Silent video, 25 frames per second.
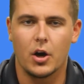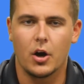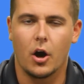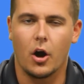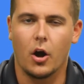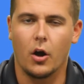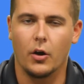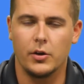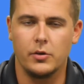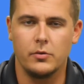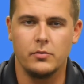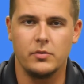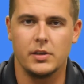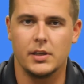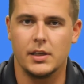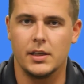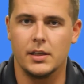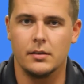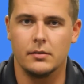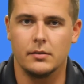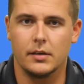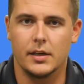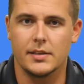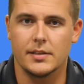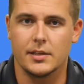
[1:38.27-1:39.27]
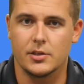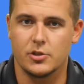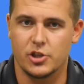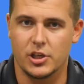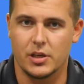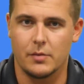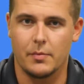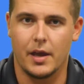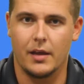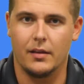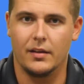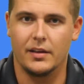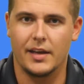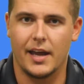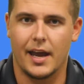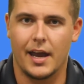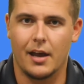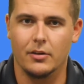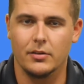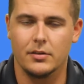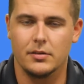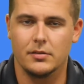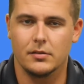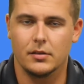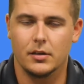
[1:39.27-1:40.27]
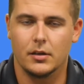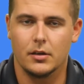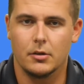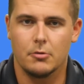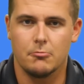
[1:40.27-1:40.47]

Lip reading: All you need is a Gmail account.